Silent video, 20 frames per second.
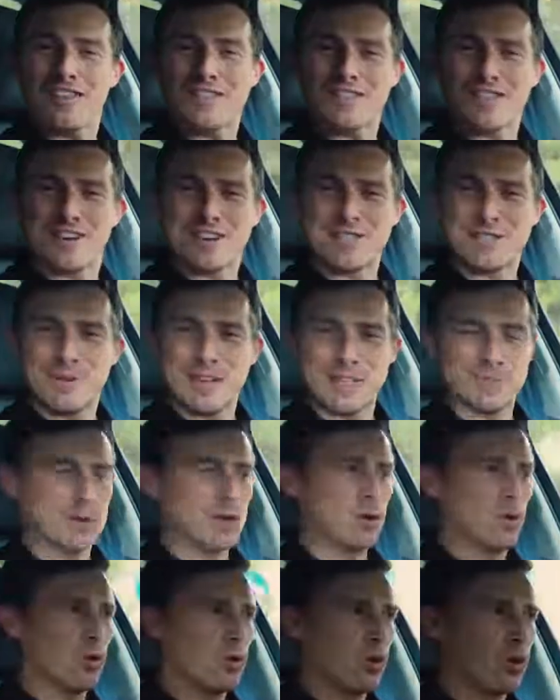this car is supposed to
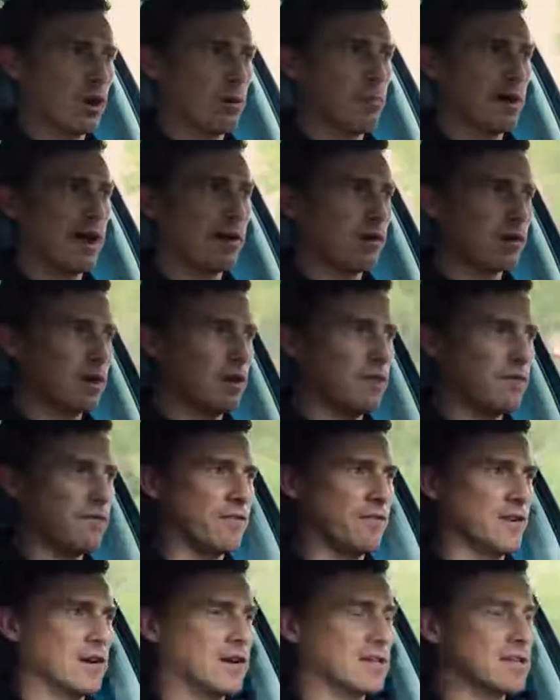be all about
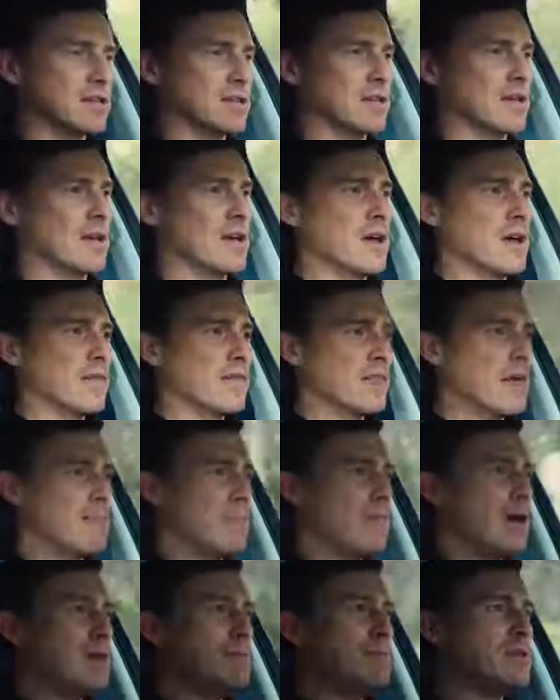comfort, there
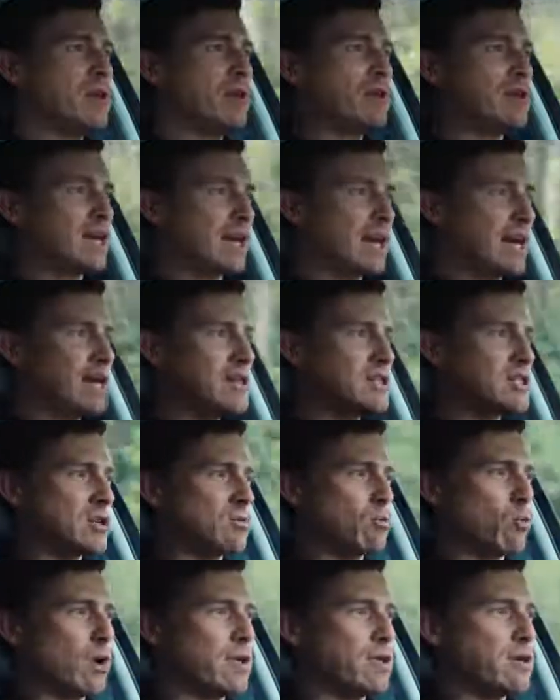may be the odd
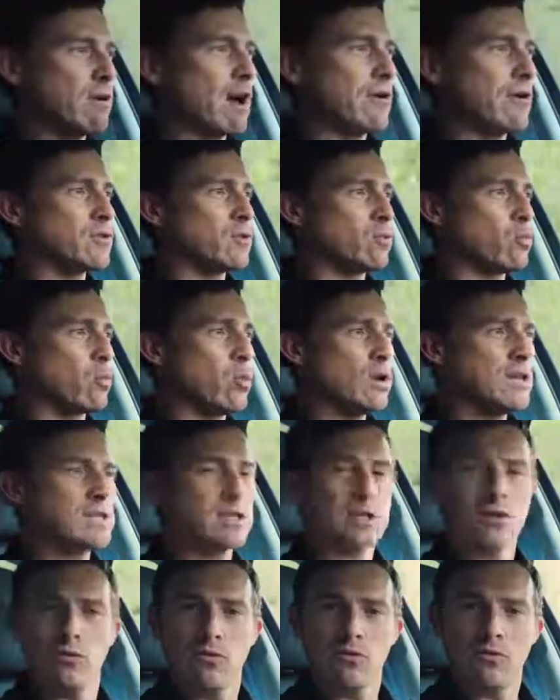occasion where you to
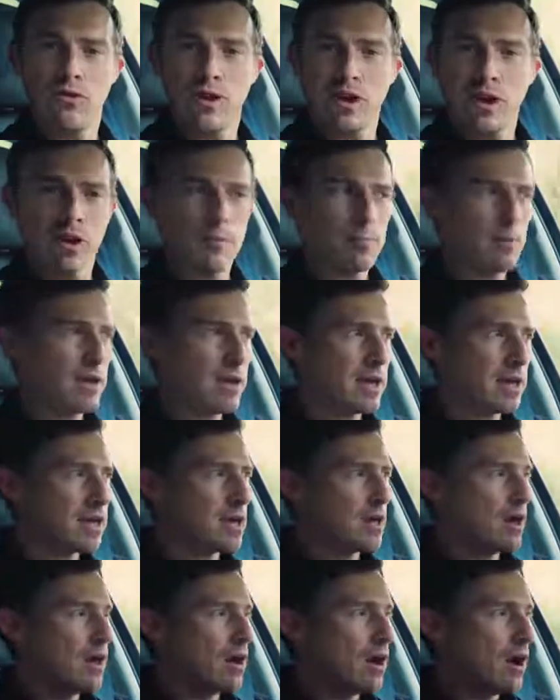whisk your VIP
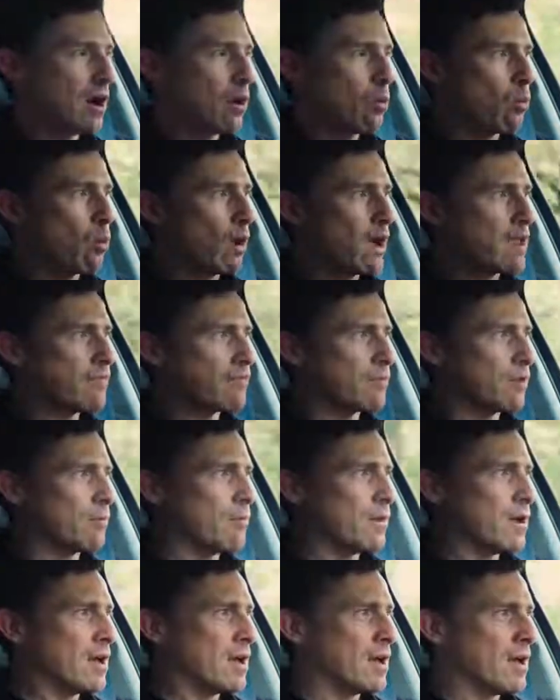away
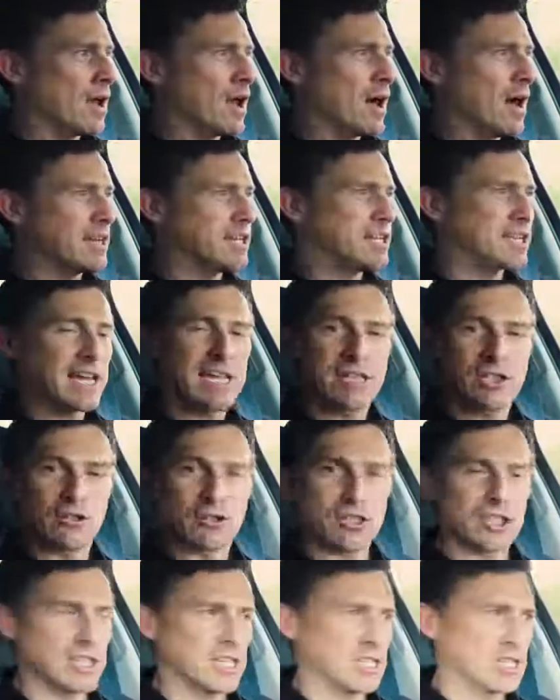from a
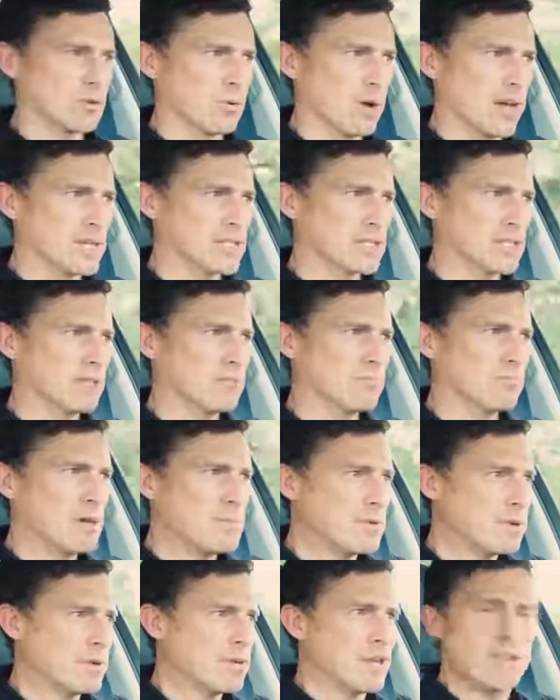dangerous situation.
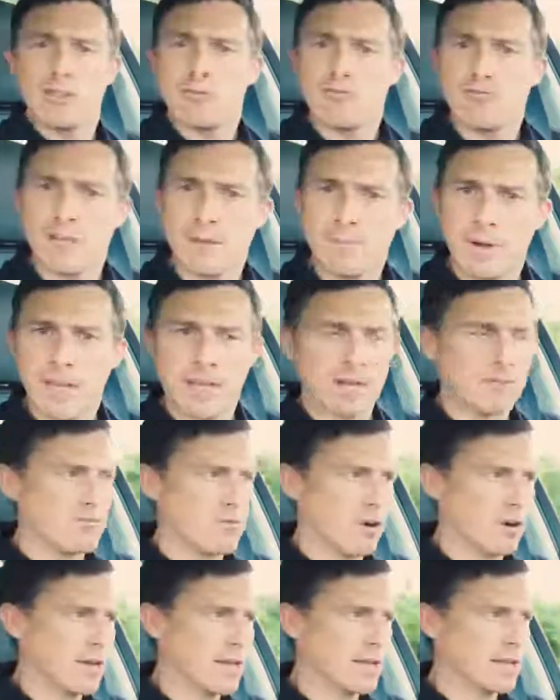Maybe you're in the remake of
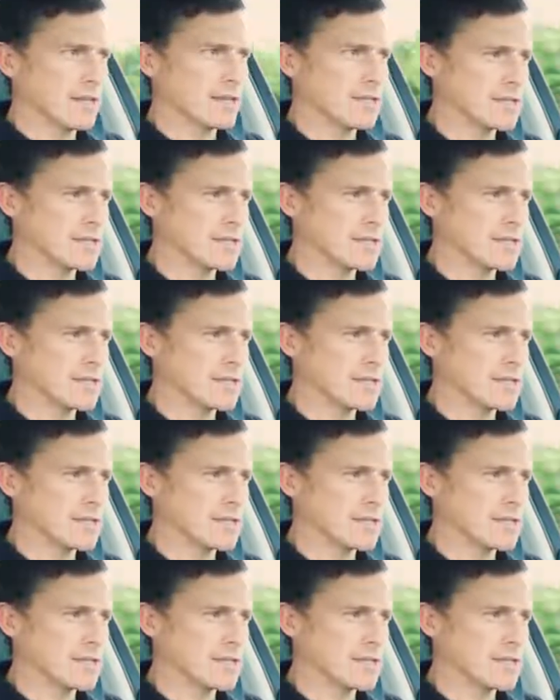Ronin.